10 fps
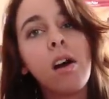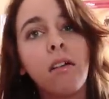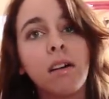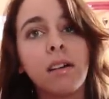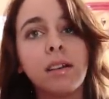
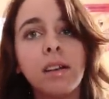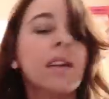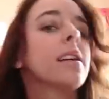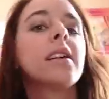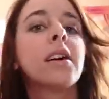on
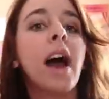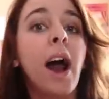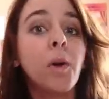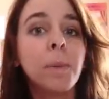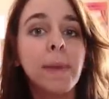
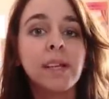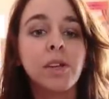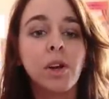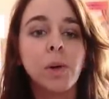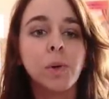how to make
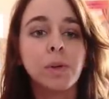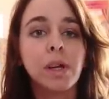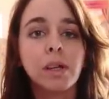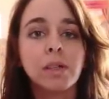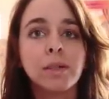your
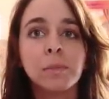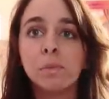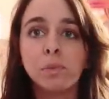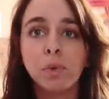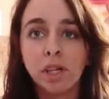own
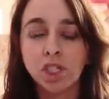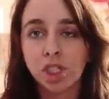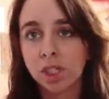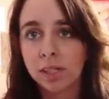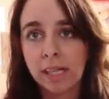
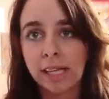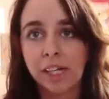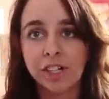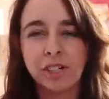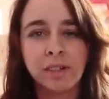brush
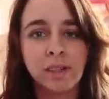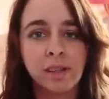cleaner